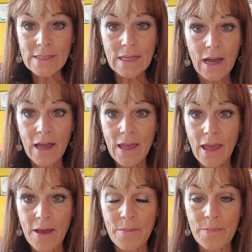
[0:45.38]
I
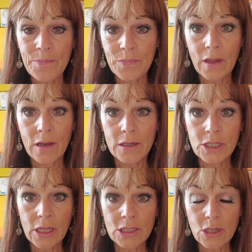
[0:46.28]
am
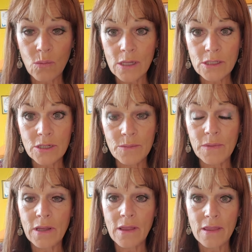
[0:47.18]
Shelly Jo Wallstrom,
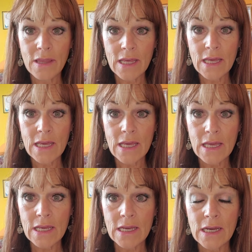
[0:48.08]

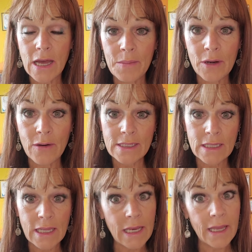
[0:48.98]
the amino
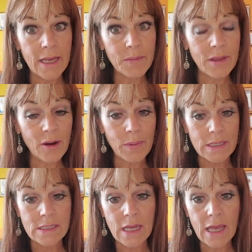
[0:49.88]
acid lady and
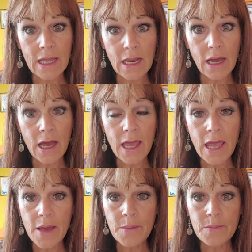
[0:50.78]
hypnotherapist, and
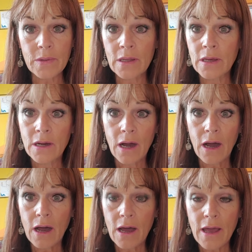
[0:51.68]

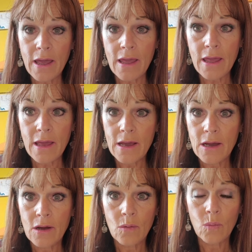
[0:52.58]
I
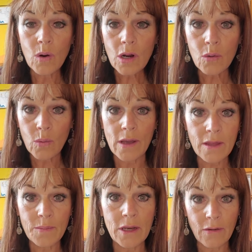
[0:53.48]
work with
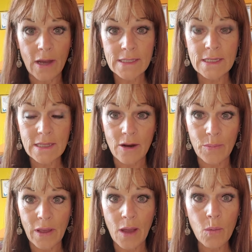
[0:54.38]
amino acid
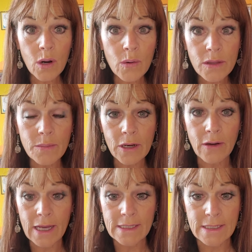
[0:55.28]
therapy. I work with
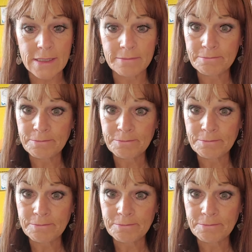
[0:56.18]
amino acids.